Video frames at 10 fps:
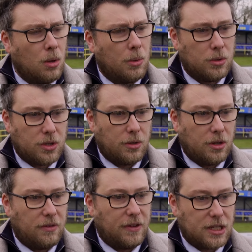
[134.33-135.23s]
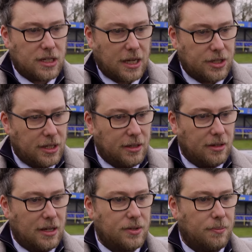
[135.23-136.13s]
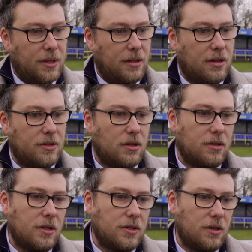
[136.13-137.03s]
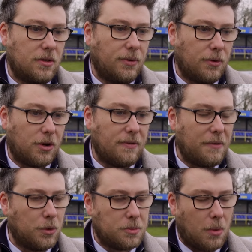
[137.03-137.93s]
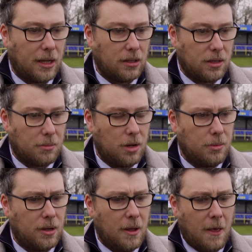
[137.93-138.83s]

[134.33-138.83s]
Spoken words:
We also know that fixture scheduling is something that's at the forefront of everyone's mind at the moment,